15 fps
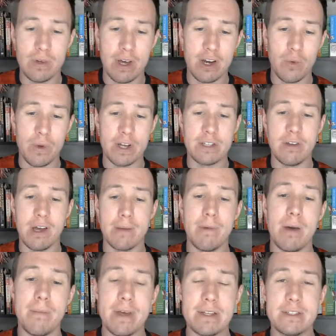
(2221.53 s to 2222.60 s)
I don't want to talk
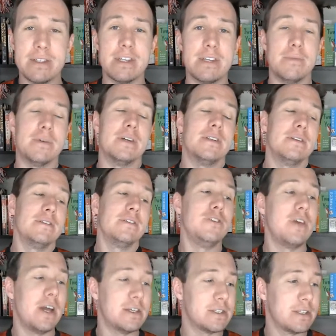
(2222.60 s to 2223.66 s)
about Man City, but you
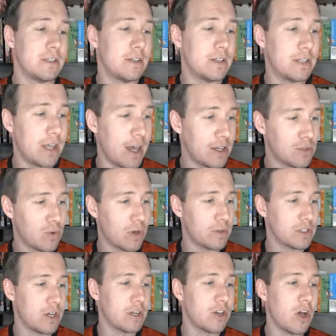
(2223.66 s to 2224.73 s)
guys can guess where I was
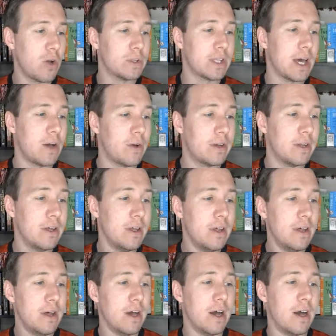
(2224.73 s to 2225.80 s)
going to go with that one.
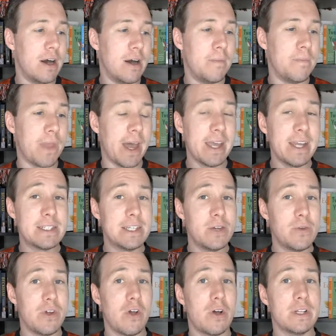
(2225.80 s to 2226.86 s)
I can see
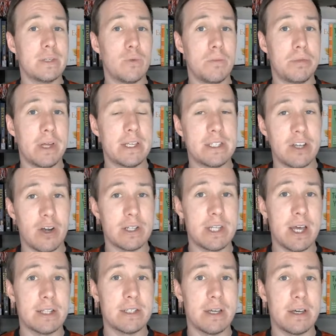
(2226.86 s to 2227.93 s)
Iriola replacing
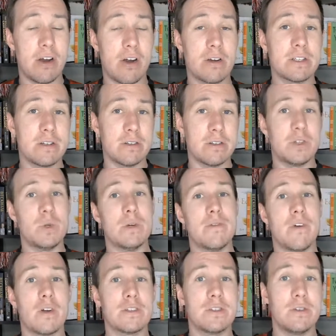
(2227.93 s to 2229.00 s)
Arteta at Arsenal too. If
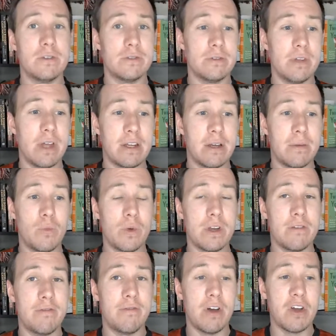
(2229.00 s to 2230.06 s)
Arsenal end up
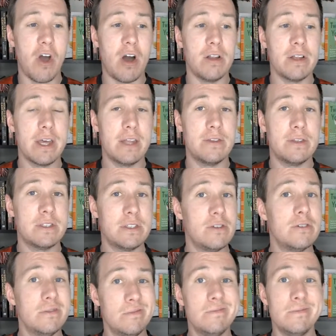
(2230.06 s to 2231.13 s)
winning fuck all again this
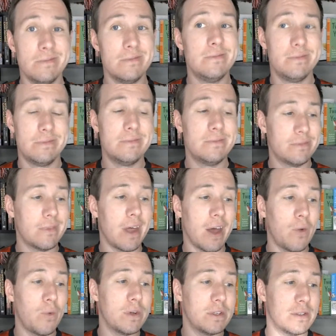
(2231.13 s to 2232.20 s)
year, I
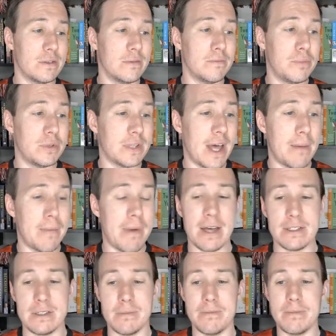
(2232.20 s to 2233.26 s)
wouldn't put that
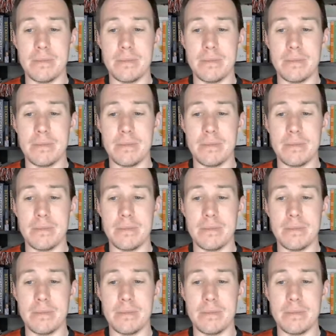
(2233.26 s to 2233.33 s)
past them.